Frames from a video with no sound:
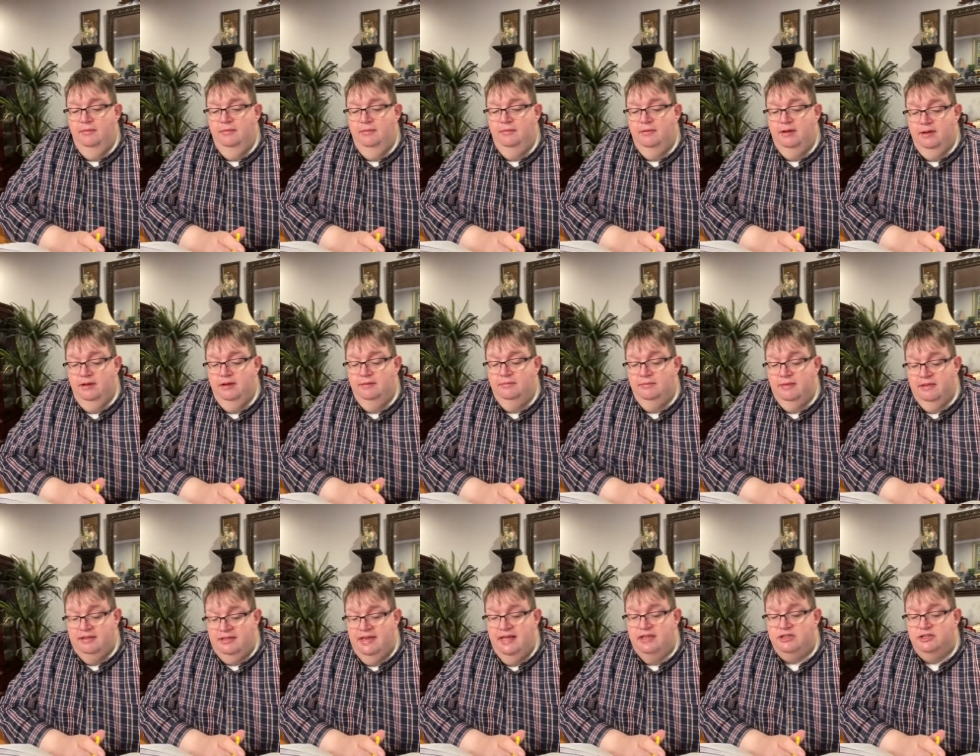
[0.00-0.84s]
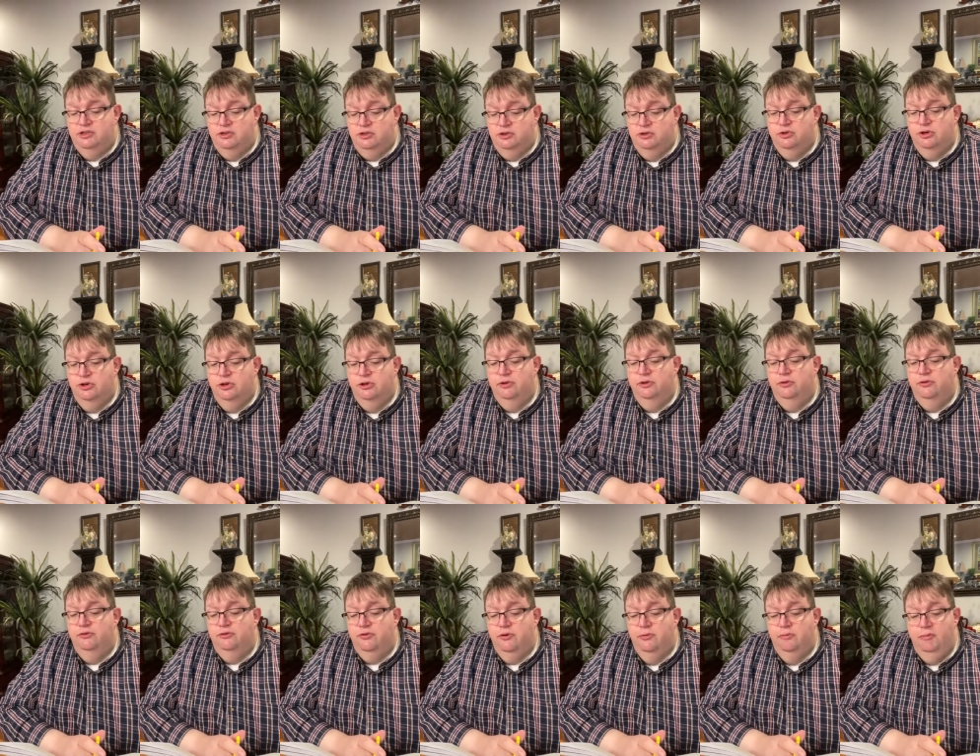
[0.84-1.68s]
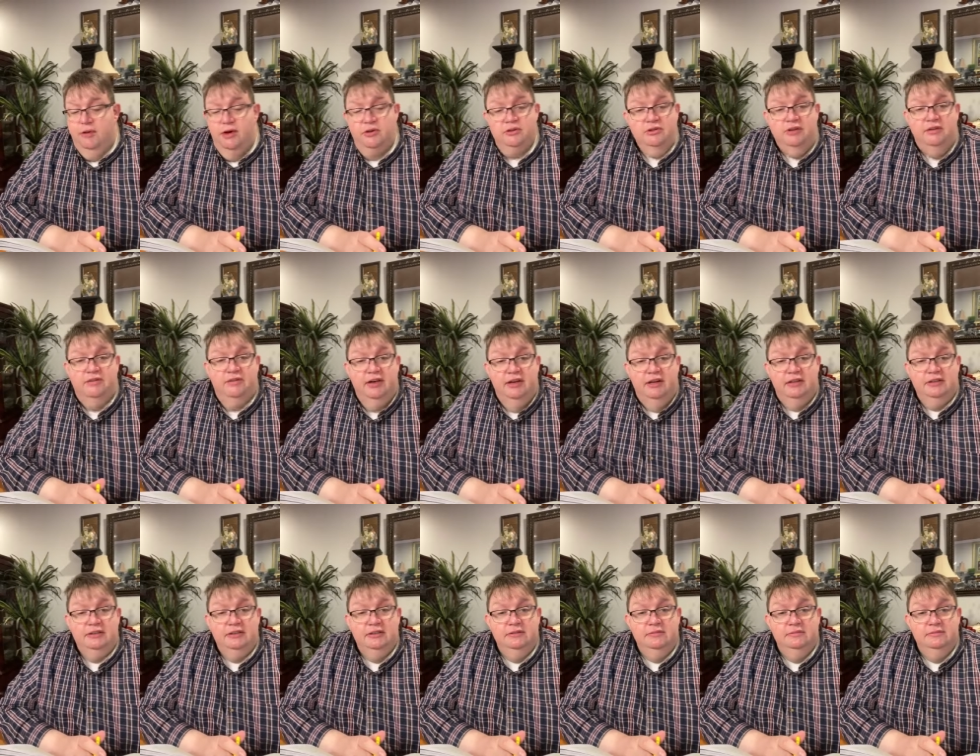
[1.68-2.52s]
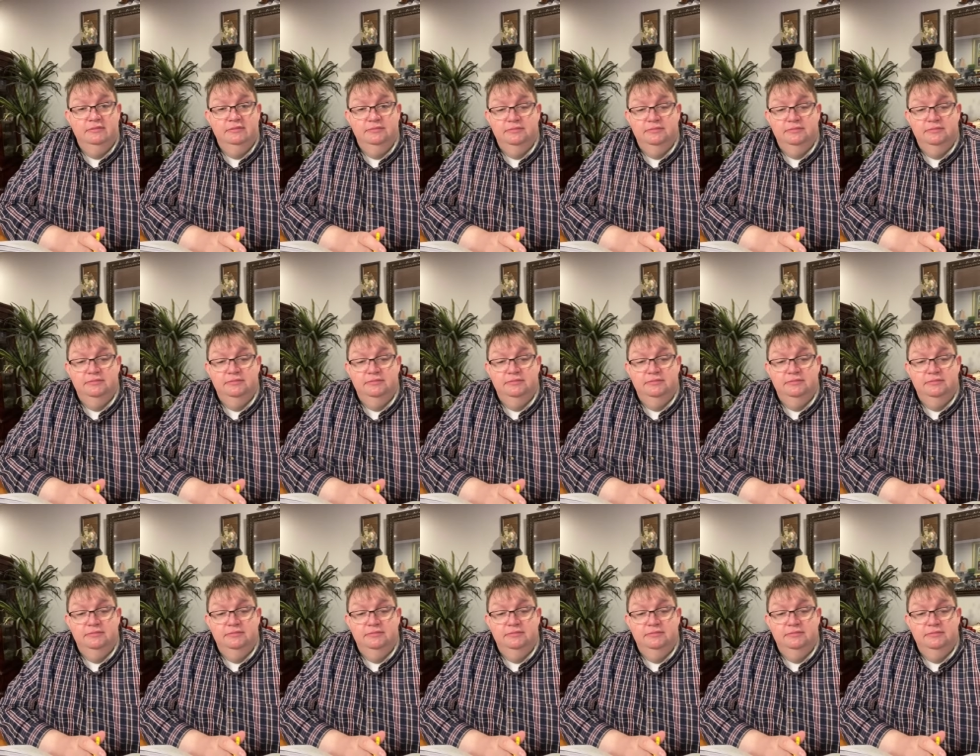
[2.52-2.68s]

but, but that's true for most of us.